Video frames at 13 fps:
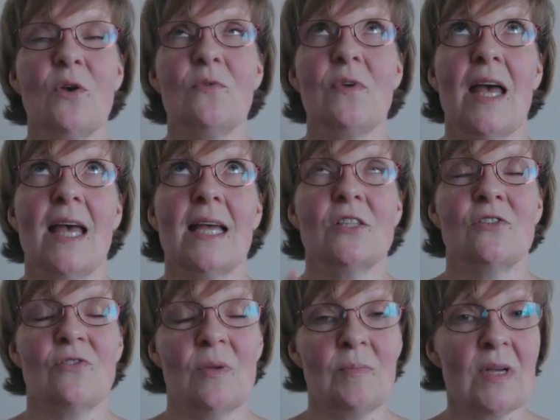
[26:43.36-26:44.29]
overhead
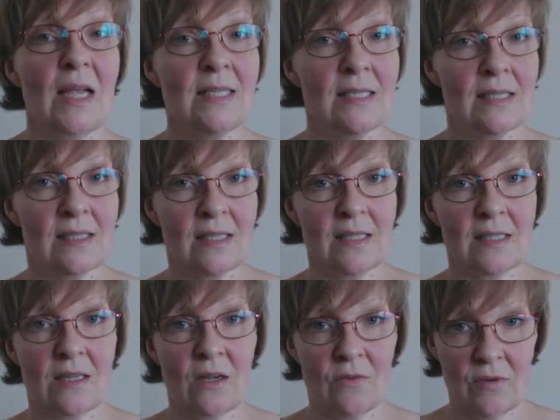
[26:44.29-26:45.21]
strip lights
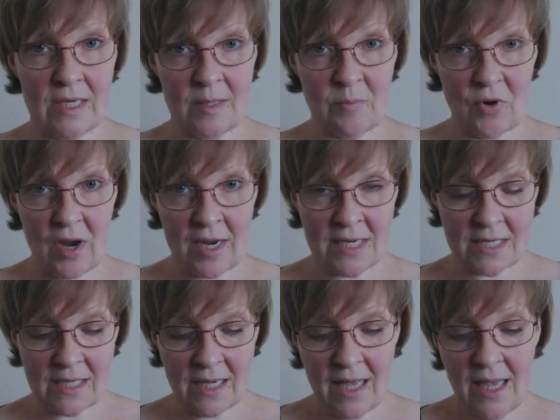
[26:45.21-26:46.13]
that are really
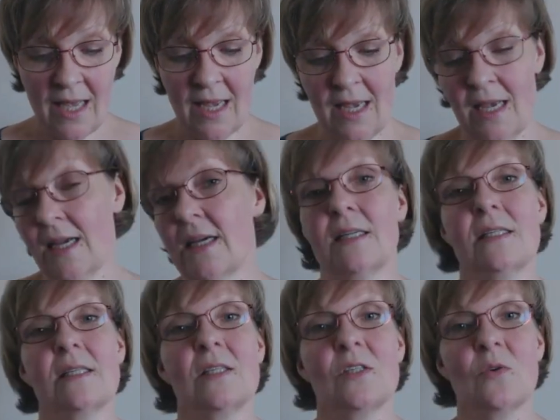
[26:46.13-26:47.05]
bright,
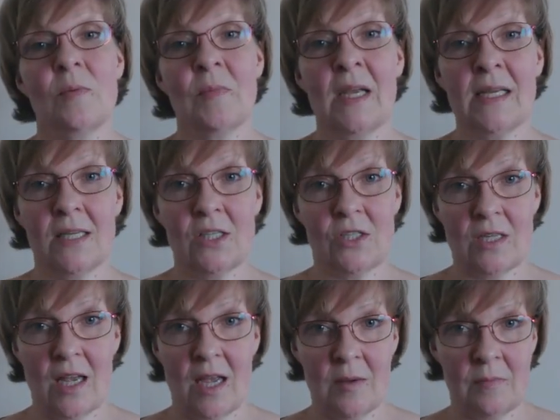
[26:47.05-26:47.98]
and so in my
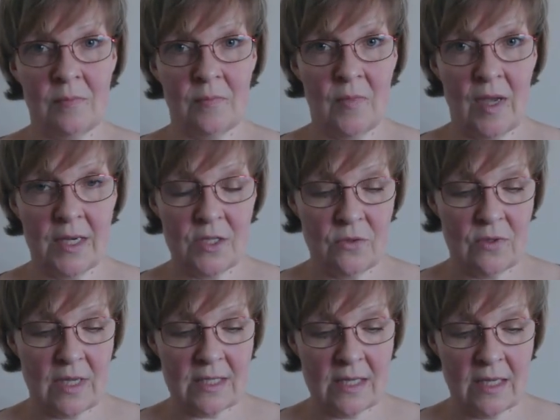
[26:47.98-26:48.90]
lunchtime I do
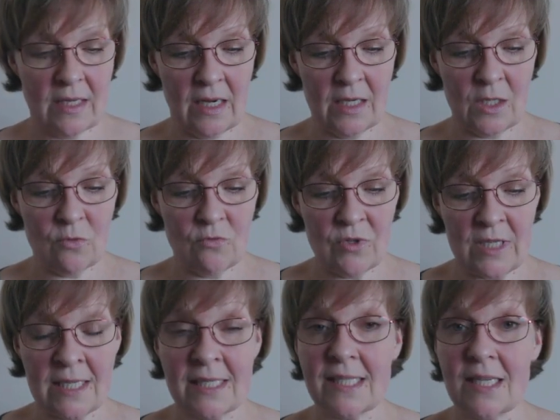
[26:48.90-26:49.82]
this, and I can
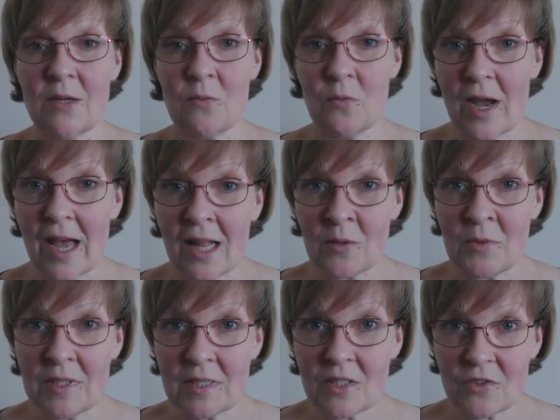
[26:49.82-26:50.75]
really see it well
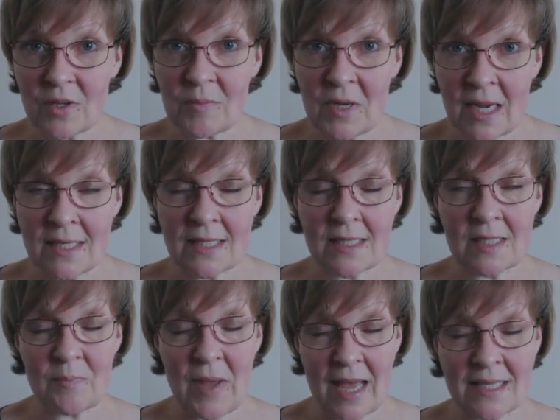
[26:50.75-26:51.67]
with the strip lights.
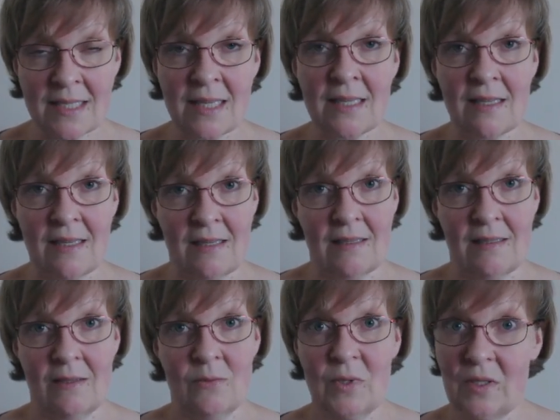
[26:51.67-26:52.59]
It's better
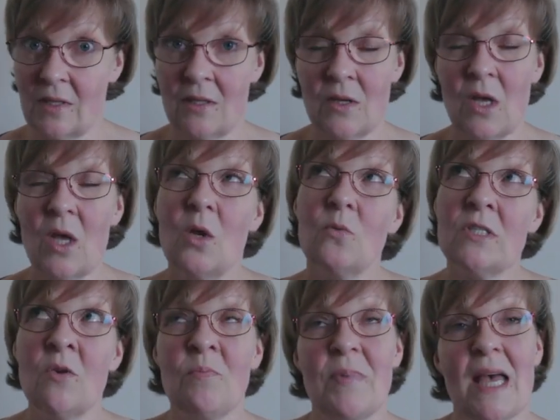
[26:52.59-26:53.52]
than with, well,
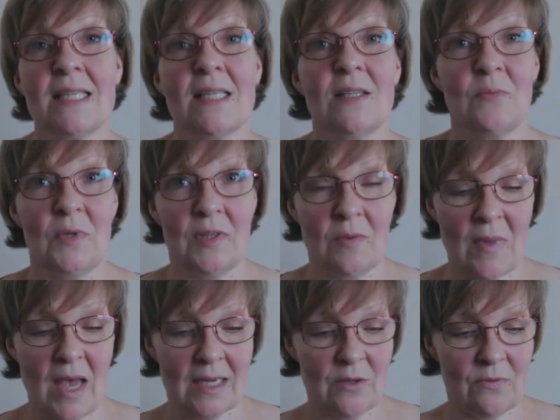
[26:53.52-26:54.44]
it's not better than with the
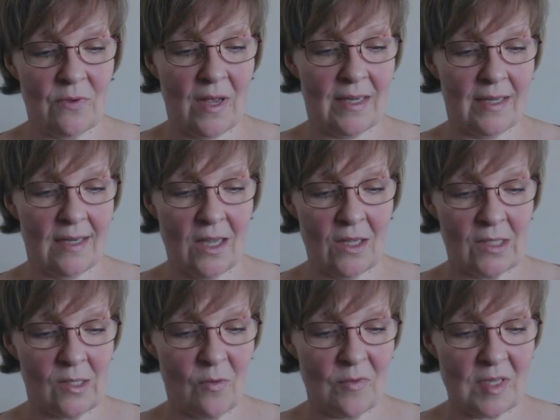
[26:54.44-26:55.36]
magnifying
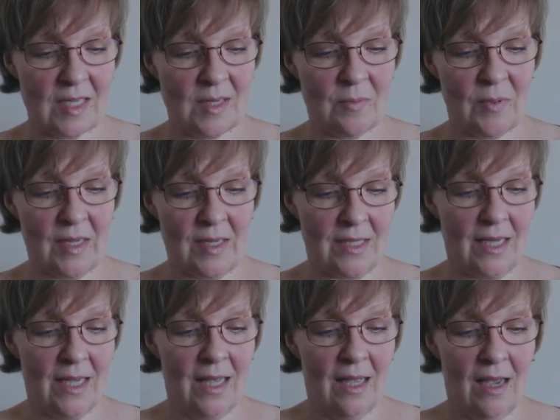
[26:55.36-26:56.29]
glass obviously, but
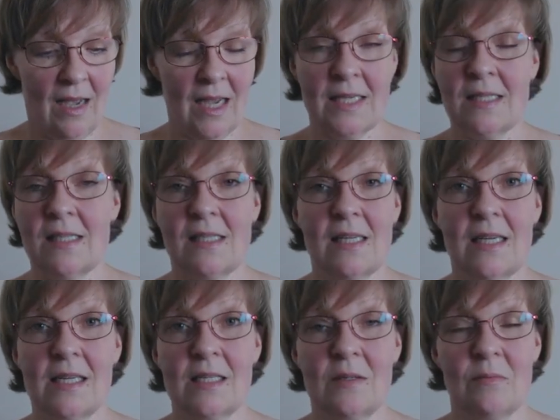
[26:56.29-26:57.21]
I can
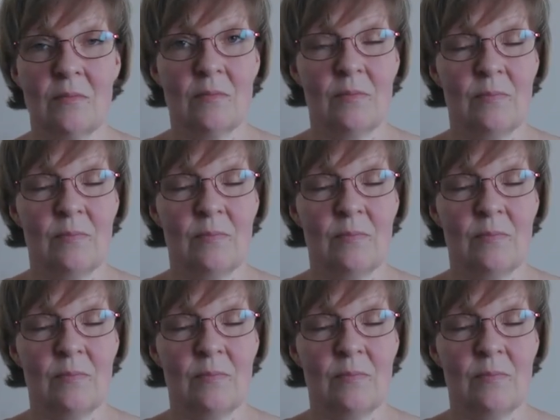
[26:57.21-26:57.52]
see it